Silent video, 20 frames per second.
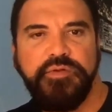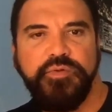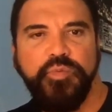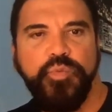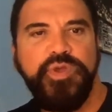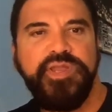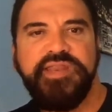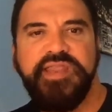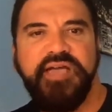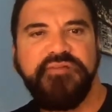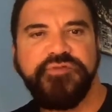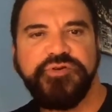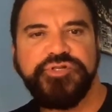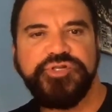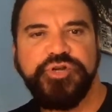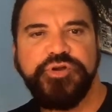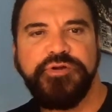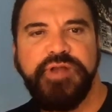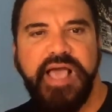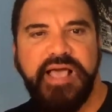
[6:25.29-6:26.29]
We never
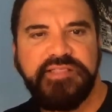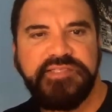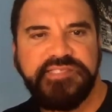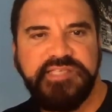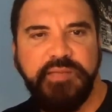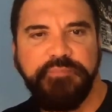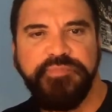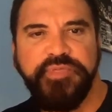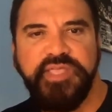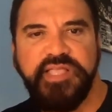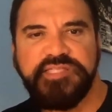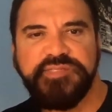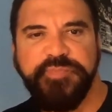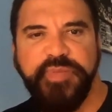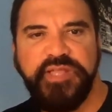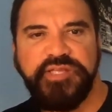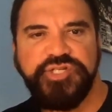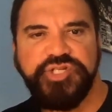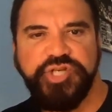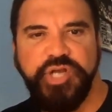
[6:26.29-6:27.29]
turn on something that's
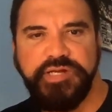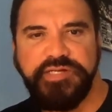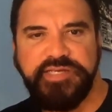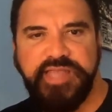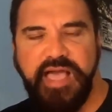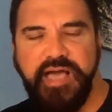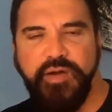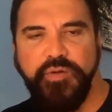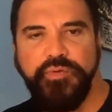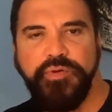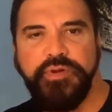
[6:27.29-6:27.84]
been shut down.